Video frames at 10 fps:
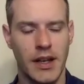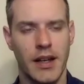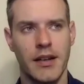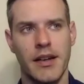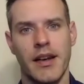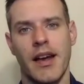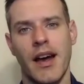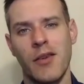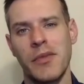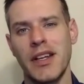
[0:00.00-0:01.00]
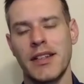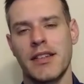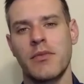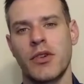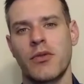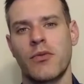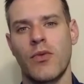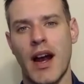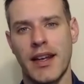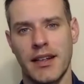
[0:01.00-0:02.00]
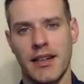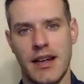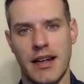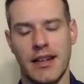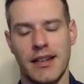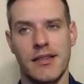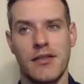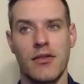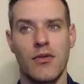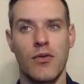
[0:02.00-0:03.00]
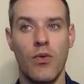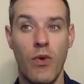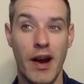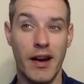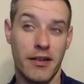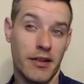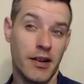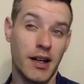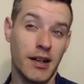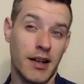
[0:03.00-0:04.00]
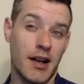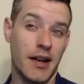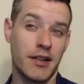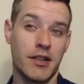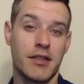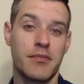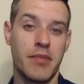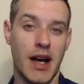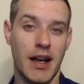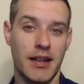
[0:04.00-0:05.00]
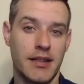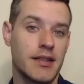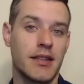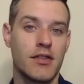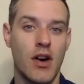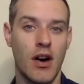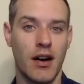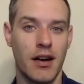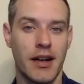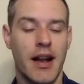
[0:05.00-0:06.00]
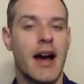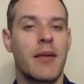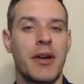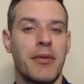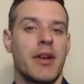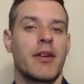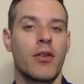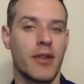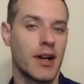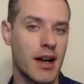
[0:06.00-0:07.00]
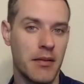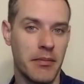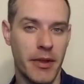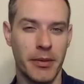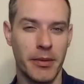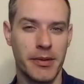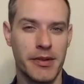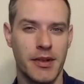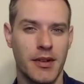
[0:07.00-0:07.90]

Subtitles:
And how might someone recognize where their unconscious biases are, and how might we overcome those?